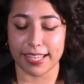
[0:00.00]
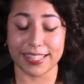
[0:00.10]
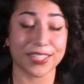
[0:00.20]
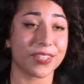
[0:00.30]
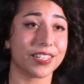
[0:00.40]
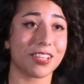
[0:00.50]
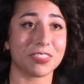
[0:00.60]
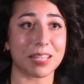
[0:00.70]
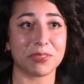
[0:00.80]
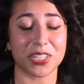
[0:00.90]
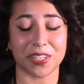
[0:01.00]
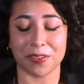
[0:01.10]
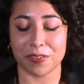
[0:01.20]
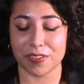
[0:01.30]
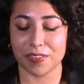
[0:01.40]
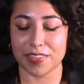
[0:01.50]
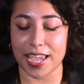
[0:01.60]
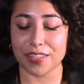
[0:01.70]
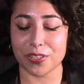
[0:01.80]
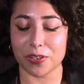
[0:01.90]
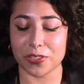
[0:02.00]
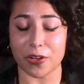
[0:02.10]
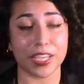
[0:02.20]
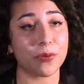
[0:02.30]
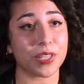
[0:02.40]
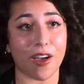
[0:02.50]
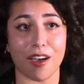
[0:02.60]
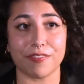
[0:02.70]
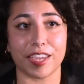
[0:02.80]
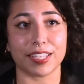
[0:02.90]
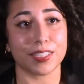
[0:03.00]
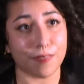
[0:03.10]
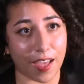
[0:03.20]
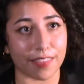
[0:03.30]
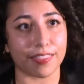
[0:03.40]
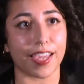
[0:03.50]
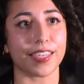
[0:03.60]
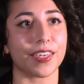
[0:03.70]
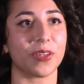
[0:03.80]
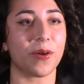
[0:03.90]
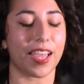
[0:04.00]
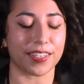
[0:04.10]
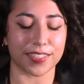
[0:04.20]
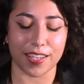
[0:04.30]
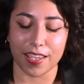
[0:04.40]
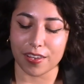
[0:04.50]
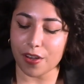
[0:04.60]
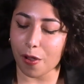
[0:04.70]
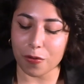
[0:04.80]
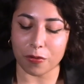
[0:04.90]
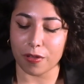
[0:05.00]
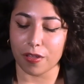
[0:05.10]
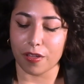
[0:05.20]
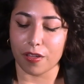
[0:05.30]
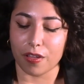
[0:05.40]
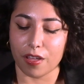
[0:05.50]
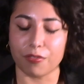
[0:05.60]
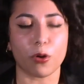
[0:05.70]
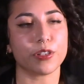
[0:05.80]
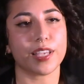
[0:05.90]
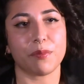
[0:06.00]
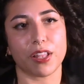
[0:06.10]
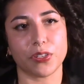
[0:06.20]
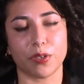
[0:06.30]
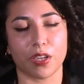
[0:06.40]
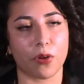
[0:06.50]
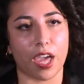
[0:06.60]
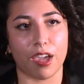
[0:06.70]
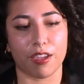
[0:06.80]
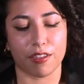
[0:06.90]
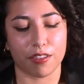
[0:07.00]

It's a good enough substitute. The answers are equally obvious fine, thank you, and no, of course I'm not doing okay.